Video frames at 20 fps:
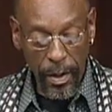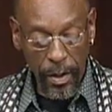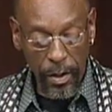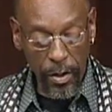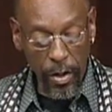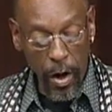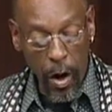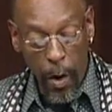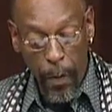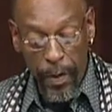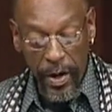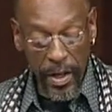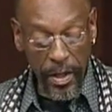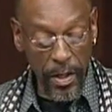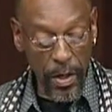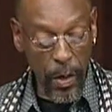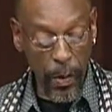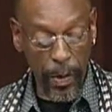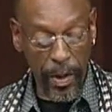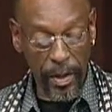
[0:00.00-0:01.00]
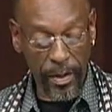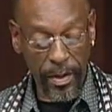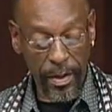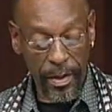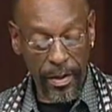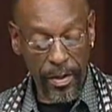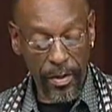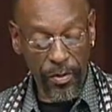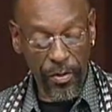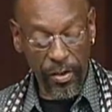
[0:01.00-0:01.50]
you already know it,
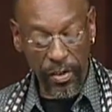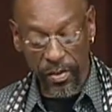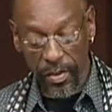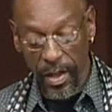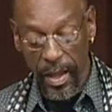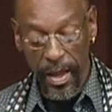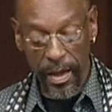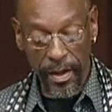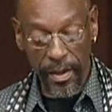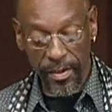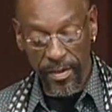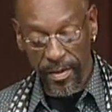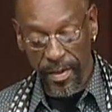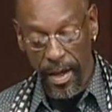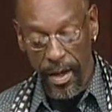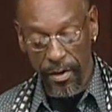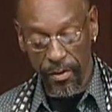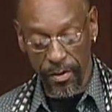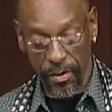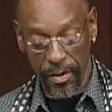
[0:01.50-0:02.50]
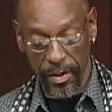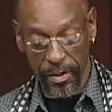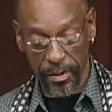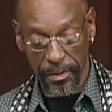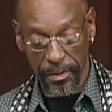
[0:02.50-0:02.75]
just like Cassandra.